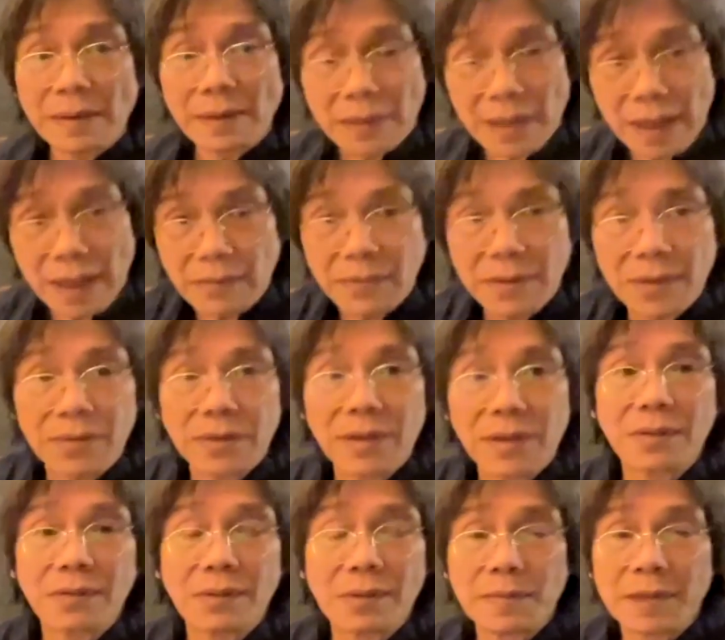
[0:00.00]
8
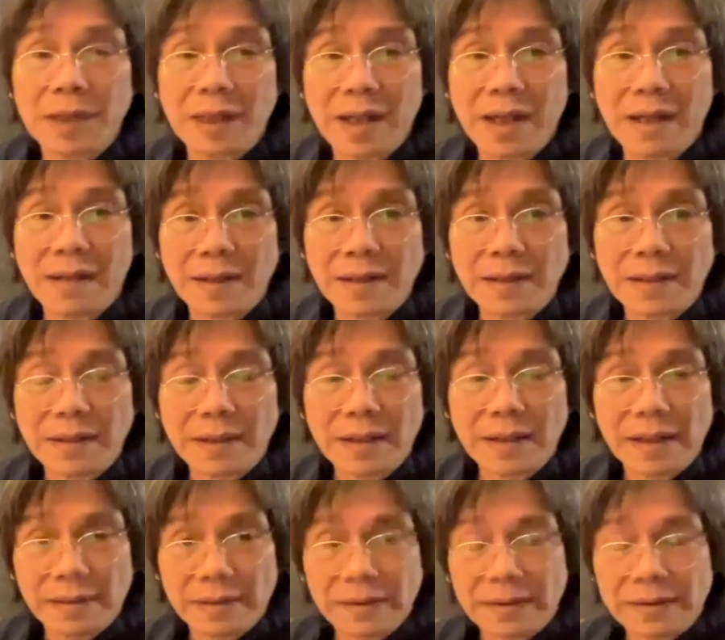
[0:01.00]
research will be there,
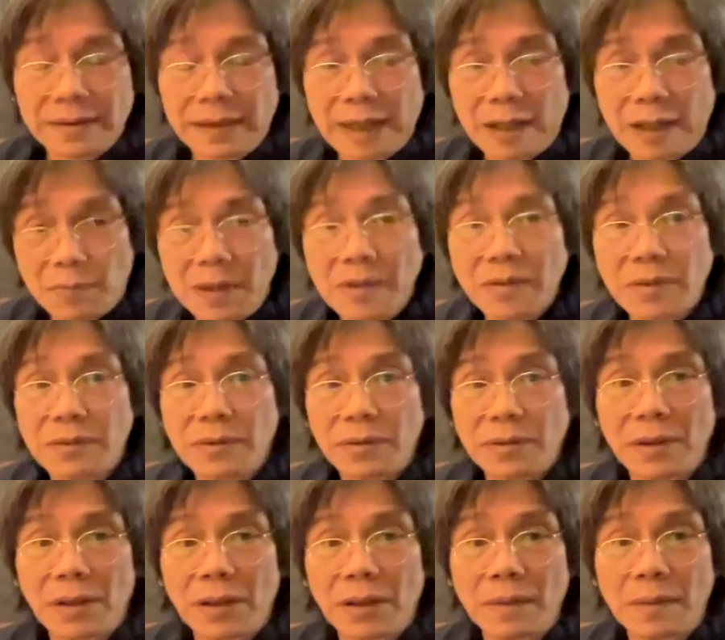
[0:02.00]
helping you to
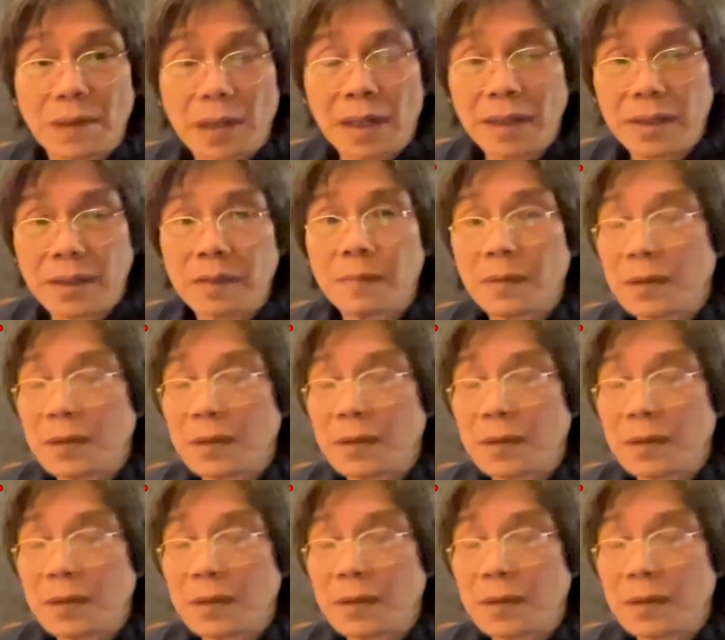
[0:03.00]
learn a little bit